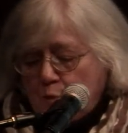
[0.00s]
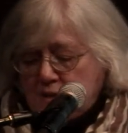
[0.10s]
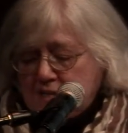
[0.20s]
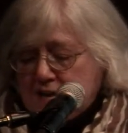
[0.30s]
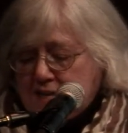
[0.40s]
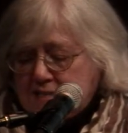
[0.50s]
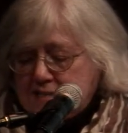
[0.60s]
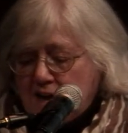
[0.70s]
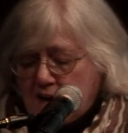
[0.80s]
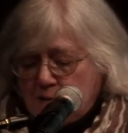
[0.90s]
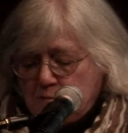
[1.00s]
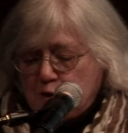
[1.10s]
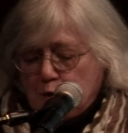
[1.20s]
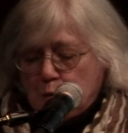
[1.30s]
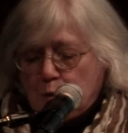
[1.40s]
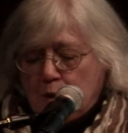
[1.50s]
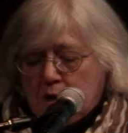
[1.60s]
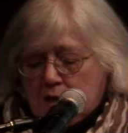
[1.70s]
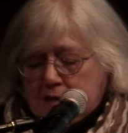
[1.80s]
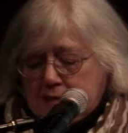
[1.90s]
once again is time to
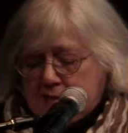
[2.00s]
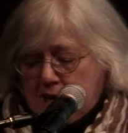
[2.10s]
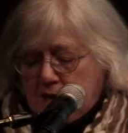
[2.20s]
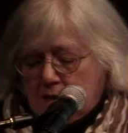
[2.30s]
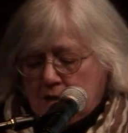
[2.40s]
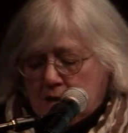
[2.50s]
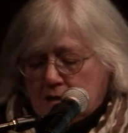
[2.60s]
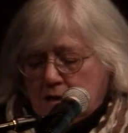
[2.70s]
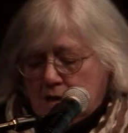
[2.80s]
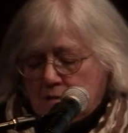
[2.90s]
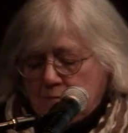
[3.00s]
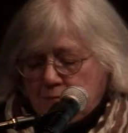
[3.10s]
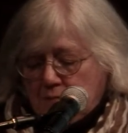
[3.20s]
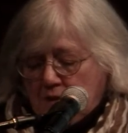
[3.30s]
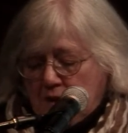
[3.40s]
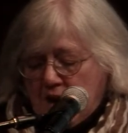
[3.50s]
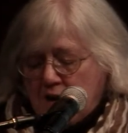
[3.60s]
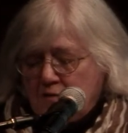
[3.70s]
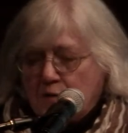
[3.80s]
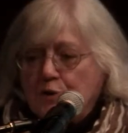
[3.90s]
say that um,
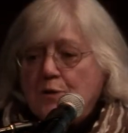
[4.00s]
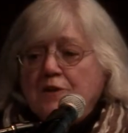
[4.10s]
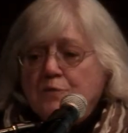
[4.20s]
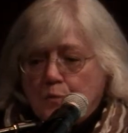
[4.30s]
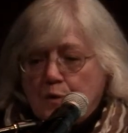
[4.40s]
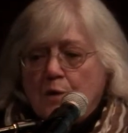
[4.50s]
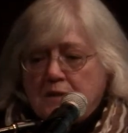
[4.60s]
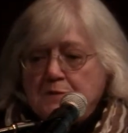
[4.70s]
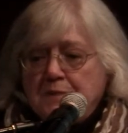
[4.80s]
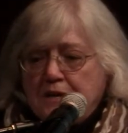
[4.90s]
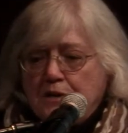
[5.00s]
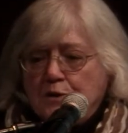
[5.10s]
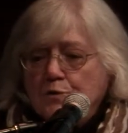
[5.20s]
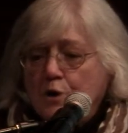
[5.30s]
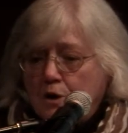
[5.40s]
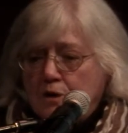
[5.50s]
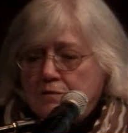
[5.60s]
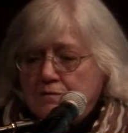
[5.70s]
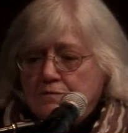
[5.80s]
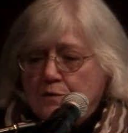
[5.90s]
how very grateful we all must be to you,
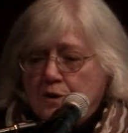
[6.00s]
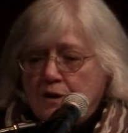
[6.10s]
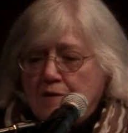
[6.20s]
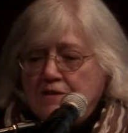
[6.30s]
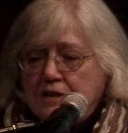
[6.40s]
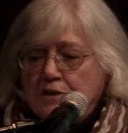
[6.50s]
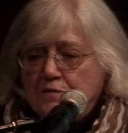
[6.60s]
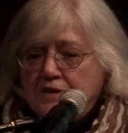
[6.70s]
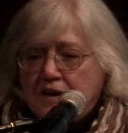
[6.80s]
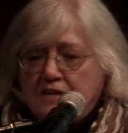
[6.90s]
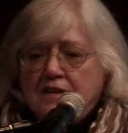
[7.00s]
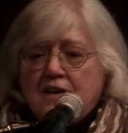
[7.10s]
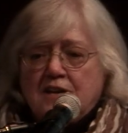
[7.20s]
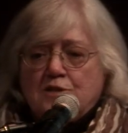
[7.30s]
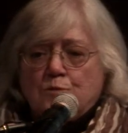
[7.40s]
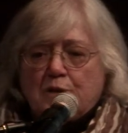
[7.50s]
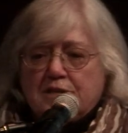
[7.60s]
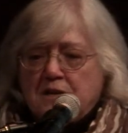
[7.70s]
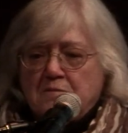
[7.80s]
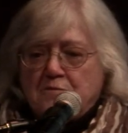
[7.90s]
Karl, for everything you've done, to
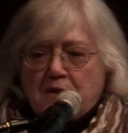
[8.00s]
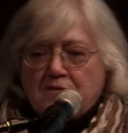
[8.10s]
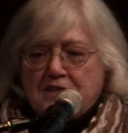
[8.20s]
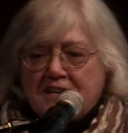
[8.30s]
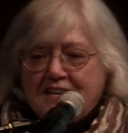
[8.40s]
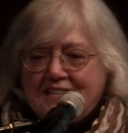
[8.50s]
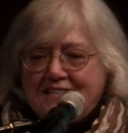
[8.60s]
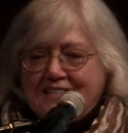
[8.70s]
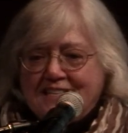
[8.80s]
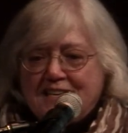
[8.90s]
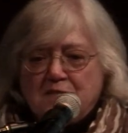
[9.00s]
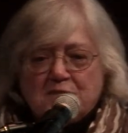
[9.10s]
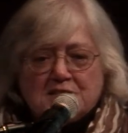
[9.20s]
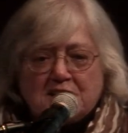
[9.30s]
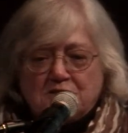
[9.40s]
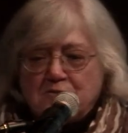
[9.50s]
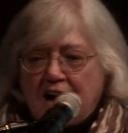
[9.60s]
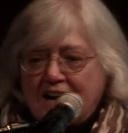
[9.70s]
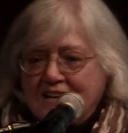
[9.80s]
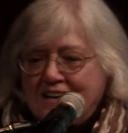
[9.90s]
William for everything he did to keep us on
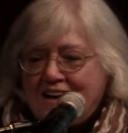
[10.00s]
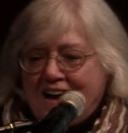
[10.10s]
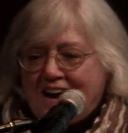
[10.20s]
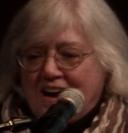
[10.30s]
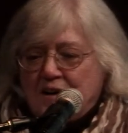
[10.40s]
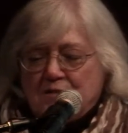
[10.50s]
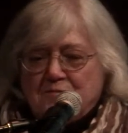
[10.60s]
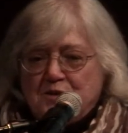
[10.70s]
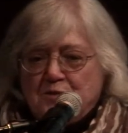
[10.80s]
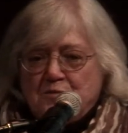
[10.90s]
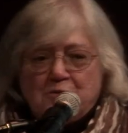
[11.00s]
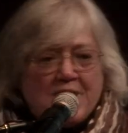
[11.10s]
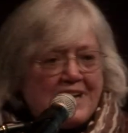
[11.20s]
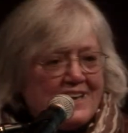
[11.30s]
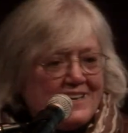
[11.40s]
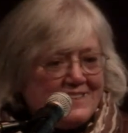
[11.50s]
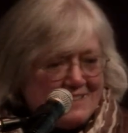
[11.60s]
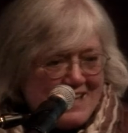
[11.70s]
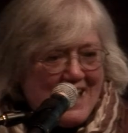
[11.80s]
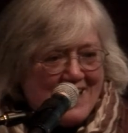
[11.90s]
track, um, to Gray
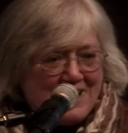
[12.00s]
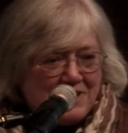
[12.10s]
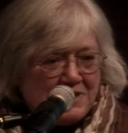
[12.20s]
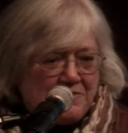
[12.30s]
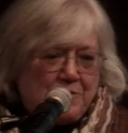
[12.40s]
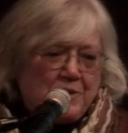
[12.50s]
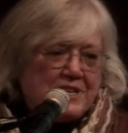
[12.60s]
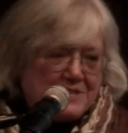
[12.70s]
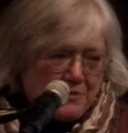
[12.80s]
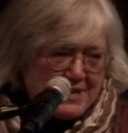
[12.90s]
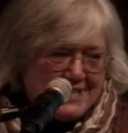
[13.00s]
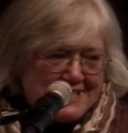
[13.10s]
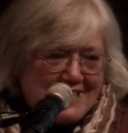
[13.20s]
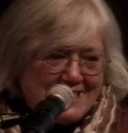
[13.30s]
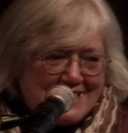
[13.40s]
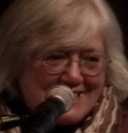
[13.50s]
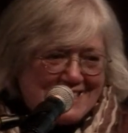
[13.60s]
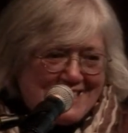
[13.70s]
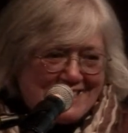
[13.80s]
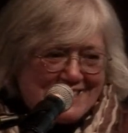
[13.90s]
uh, for his organizational
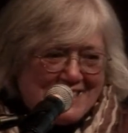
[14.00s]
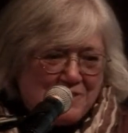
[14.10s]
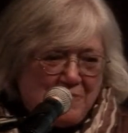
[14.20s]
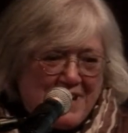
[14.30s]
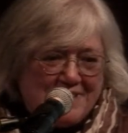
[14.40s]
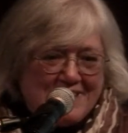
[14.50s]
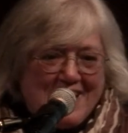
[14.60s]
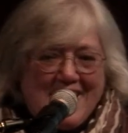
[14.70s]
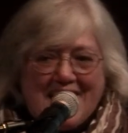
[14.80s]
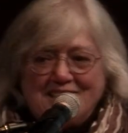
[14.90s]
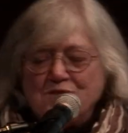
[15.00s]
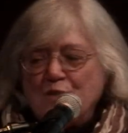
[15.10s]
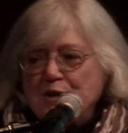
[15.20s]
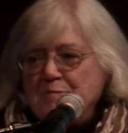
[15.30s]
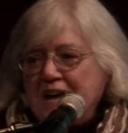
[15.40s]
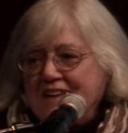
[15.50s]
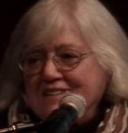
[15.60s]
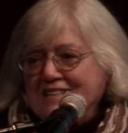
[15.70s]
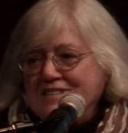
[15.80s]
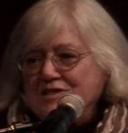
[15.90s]
skills as well, and to all the
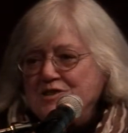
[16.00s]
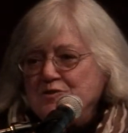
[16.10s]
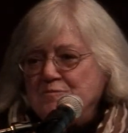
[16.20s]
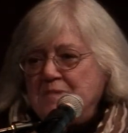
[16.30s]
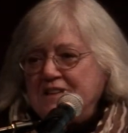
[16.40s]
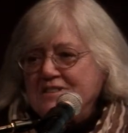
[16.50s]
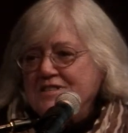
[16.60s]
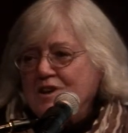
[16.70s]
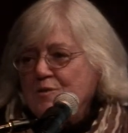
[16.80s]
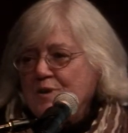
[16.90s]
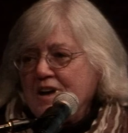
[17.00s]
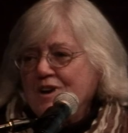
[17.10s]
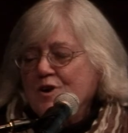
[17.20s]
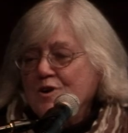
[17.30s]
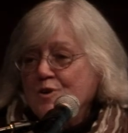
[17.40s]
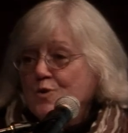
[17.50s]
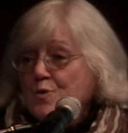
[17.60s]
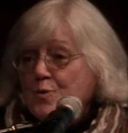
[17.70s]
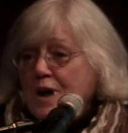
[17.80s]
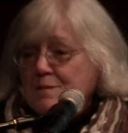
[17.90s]
panelists who've been so
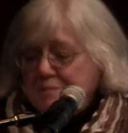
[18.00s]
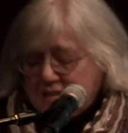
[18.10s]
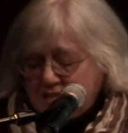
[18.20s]
incredibly